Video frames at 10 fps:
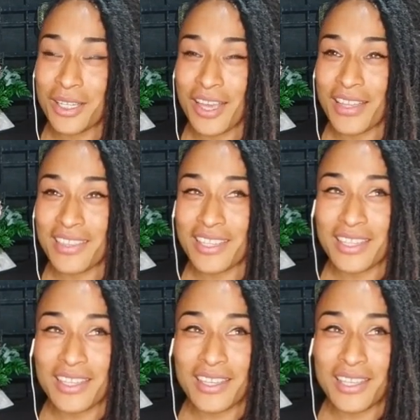think
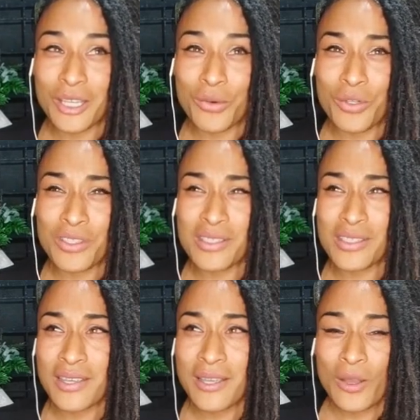it was
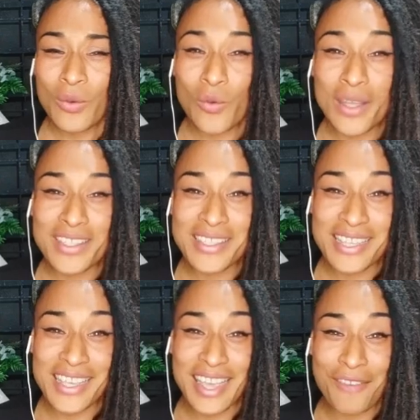
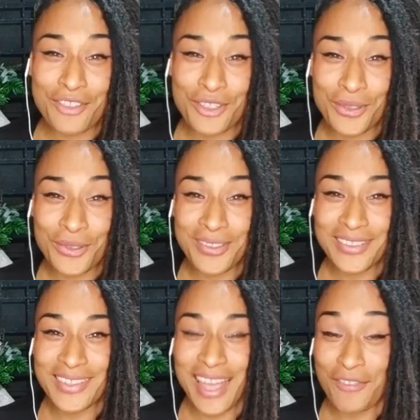Wednesday afternoon
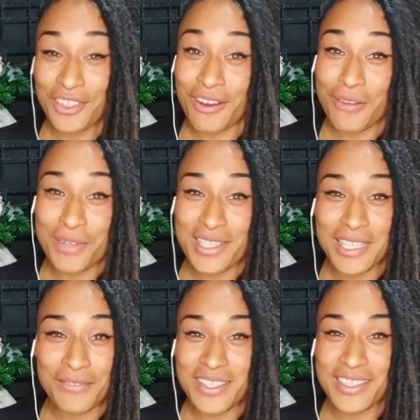after I
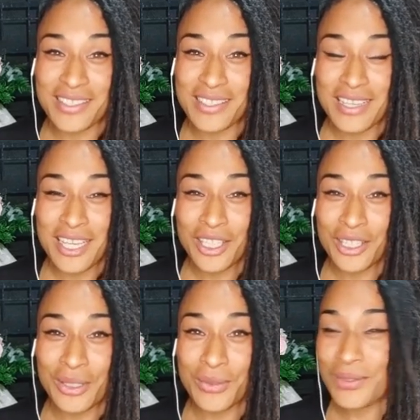received this
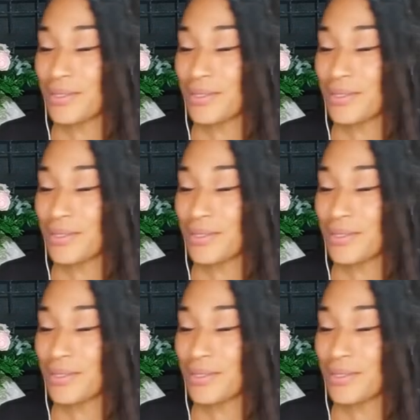news.